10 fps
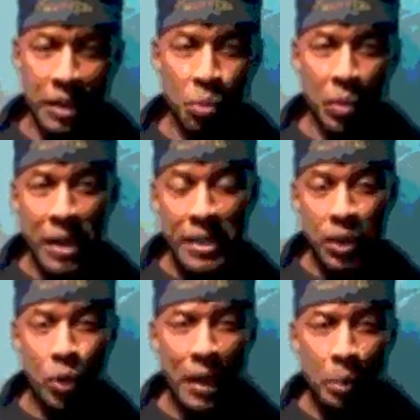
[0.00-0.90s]
This is where I
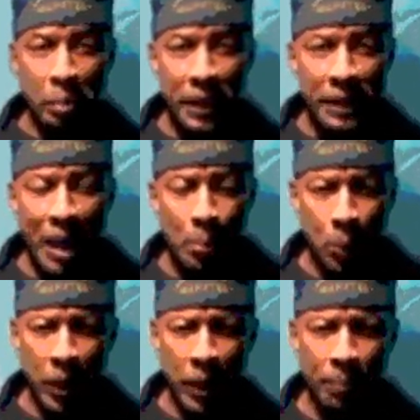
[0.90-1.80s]
teach you how to play
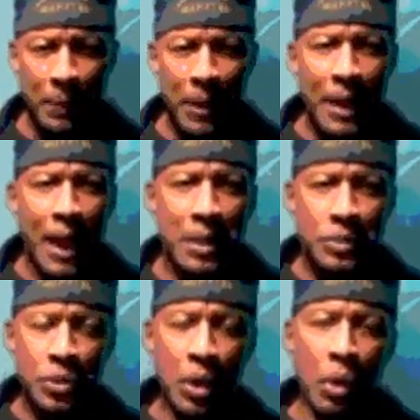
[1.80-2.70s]
tambourine.
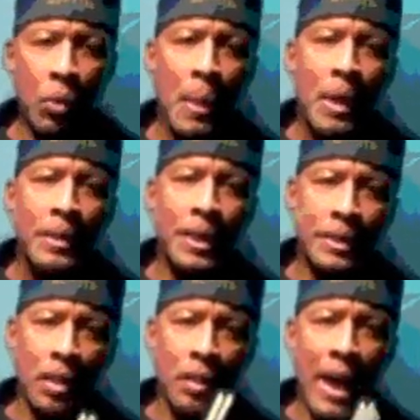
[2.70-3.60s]
And so
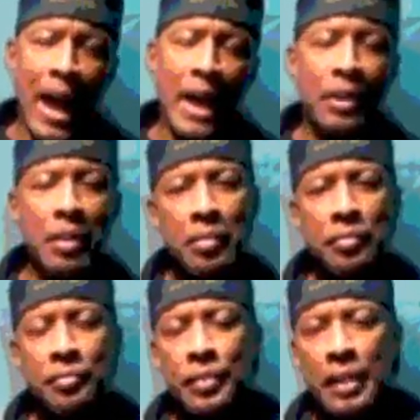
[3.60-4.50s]
there's a lot of
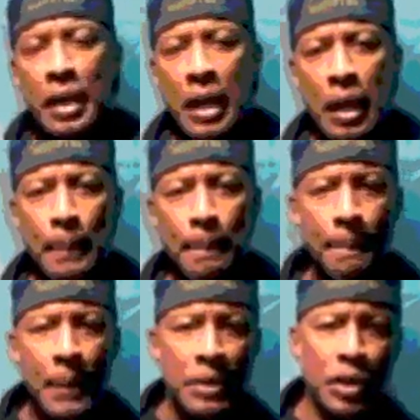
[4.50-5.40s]

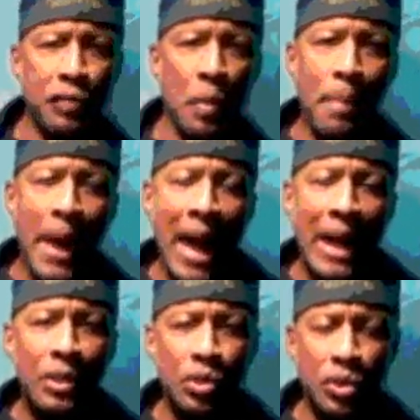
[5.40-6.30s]
different
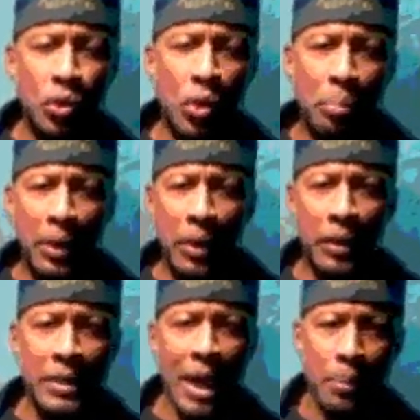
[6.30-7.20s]
patterns that you can play on
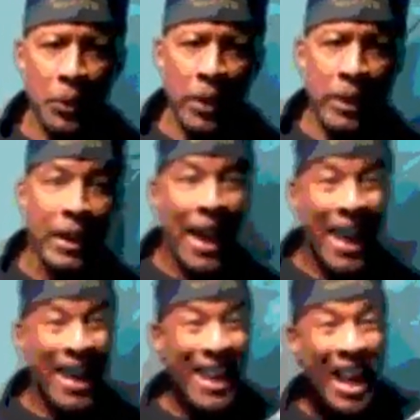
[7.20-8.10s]
the tambourine.
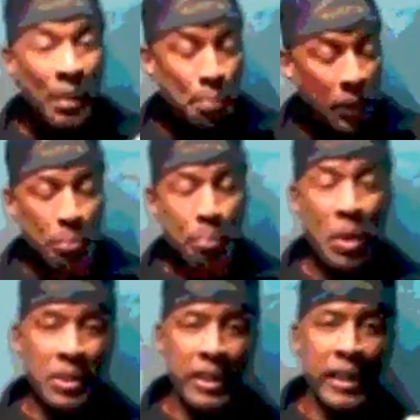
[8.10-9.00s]
And I
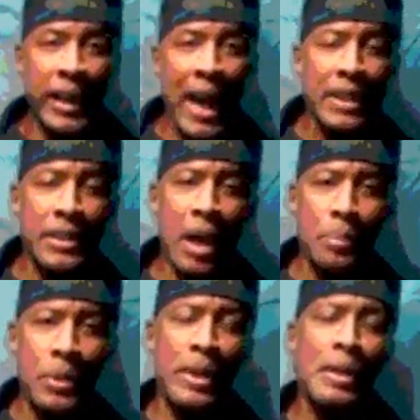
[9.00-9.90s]
personally like the
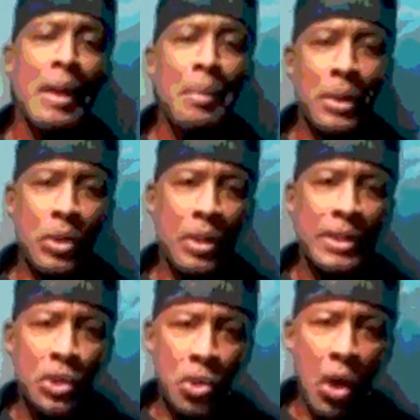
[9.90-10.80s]
tambourine because
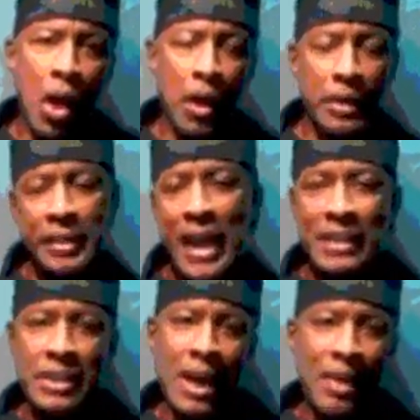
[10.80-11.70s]
it talks. It
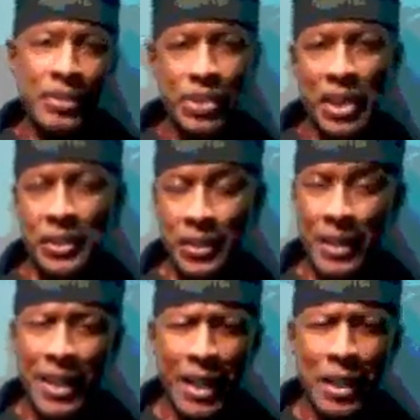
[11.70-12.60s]
has a conversation
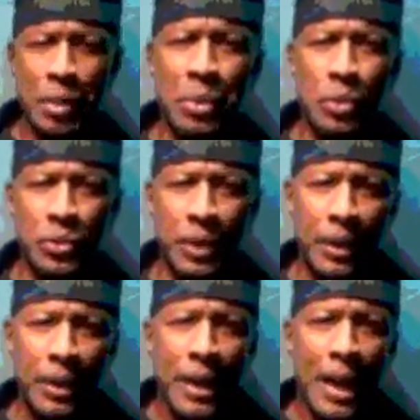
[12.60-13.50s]
in the music.
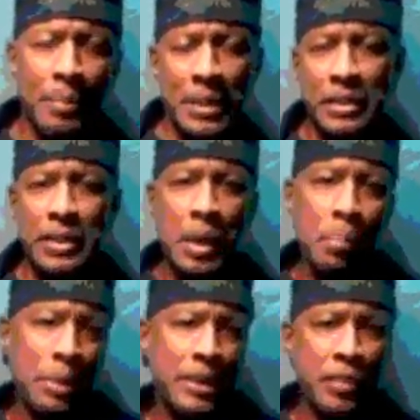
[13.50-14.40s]
That means that they
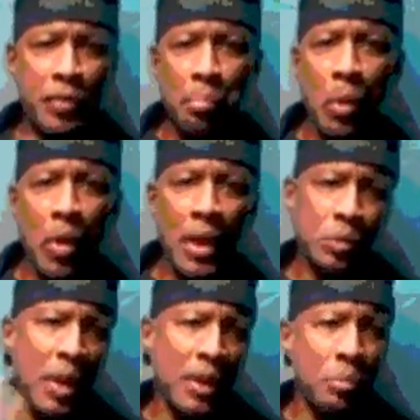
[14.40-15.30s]
play different parts
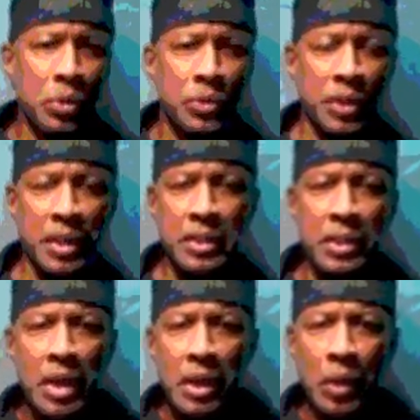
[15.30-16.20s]
while the music is
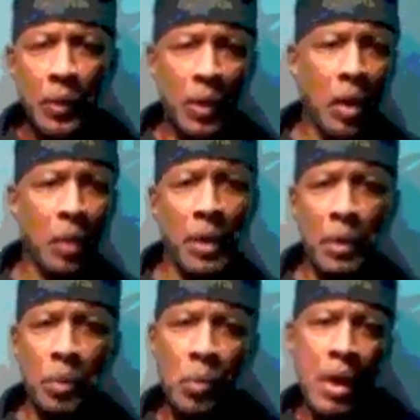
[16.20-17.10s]
going on, while
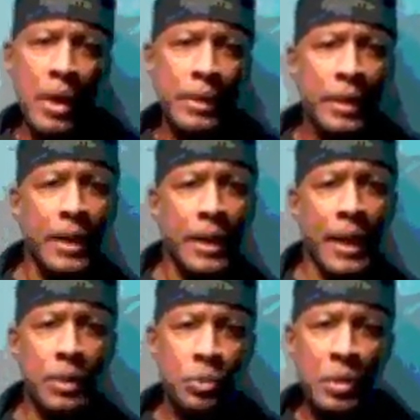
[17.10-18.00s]
the 1
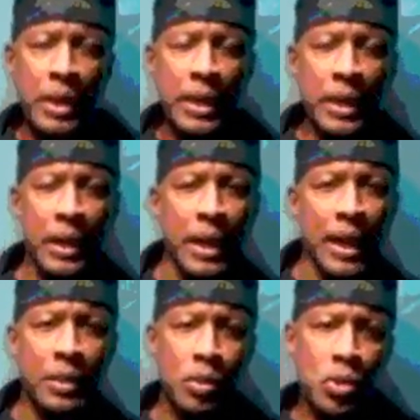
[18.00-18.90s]
and 3
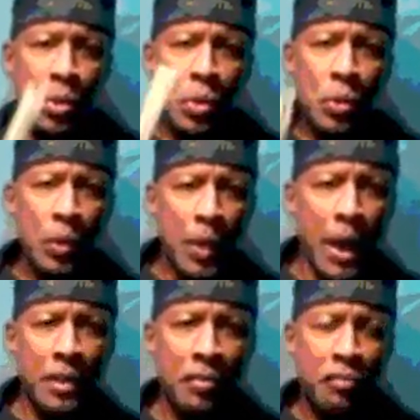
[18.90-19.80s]
and the 2
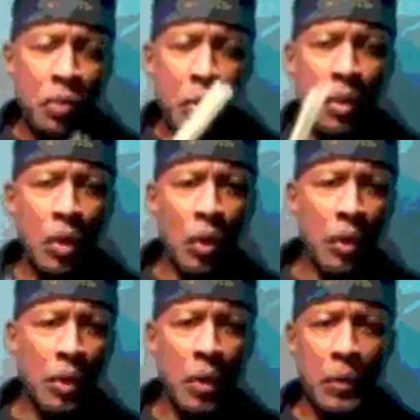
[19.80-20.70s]
and the 4 are
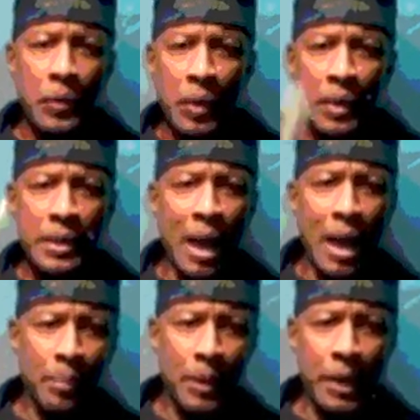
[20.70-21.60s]
all going on.
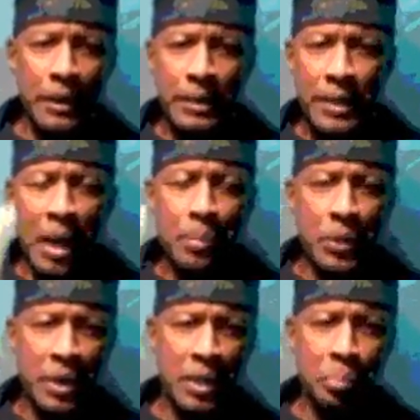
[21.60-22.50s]
The
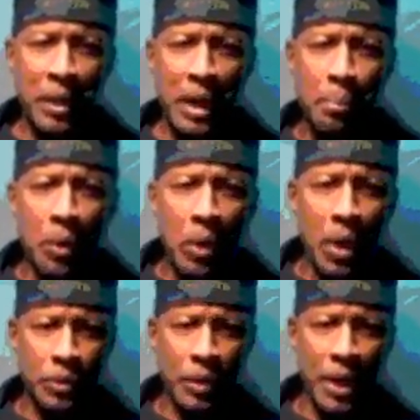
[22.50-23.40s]
tambourine is playing
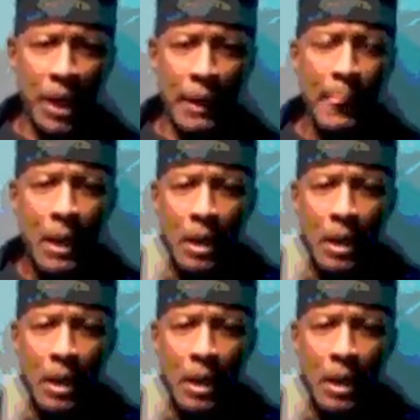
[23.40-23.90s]
parts, okay?